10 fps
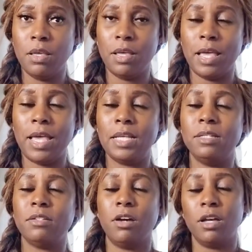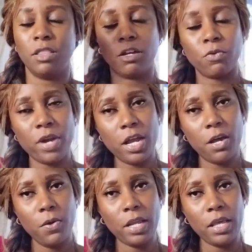And the
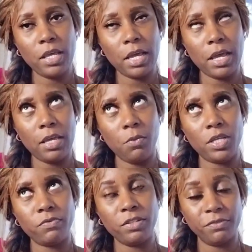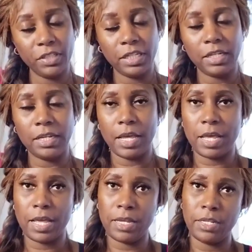crown was 15,
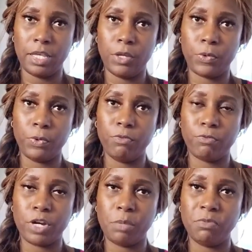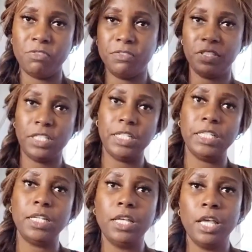and it grew from
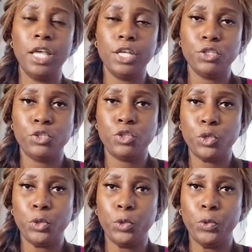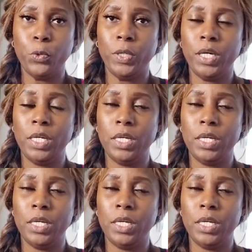15 to